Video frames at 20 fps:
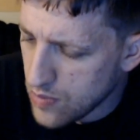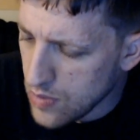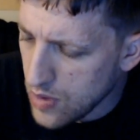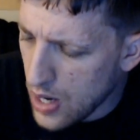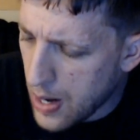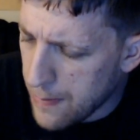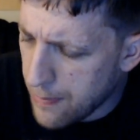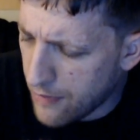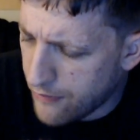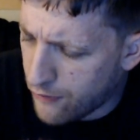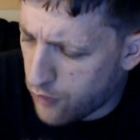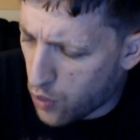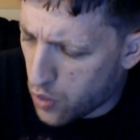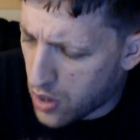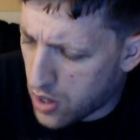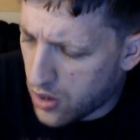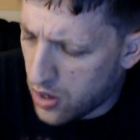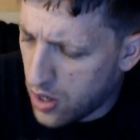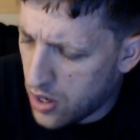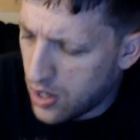
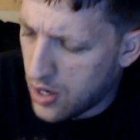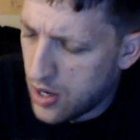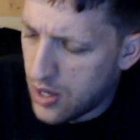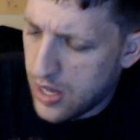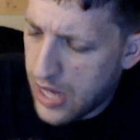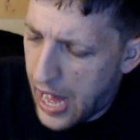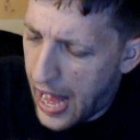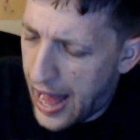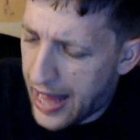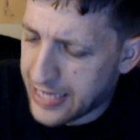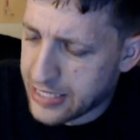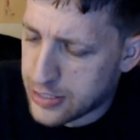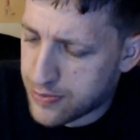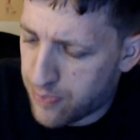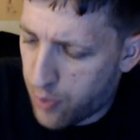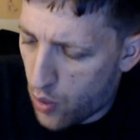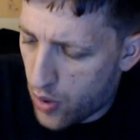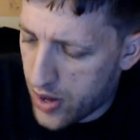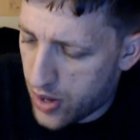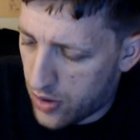before I
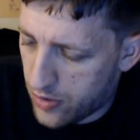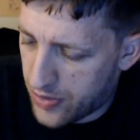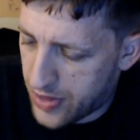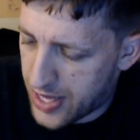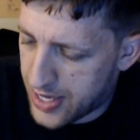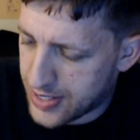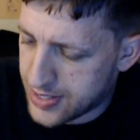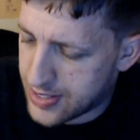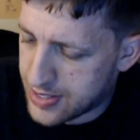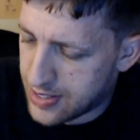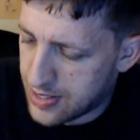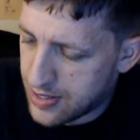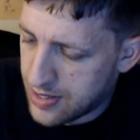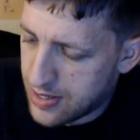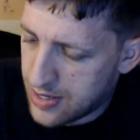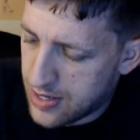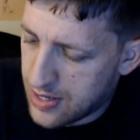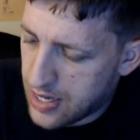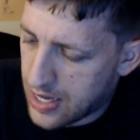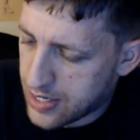spoil this
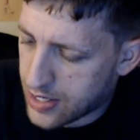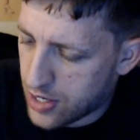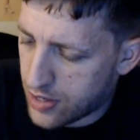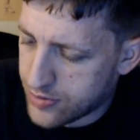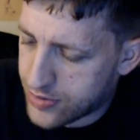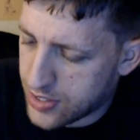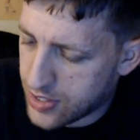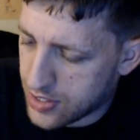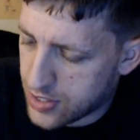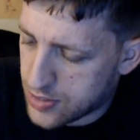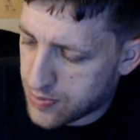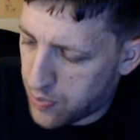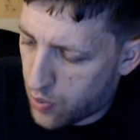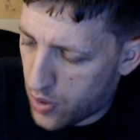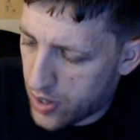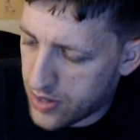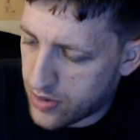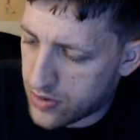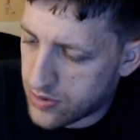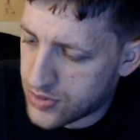and go to the
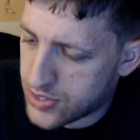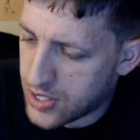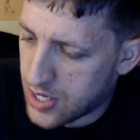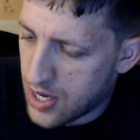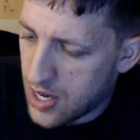spoilers,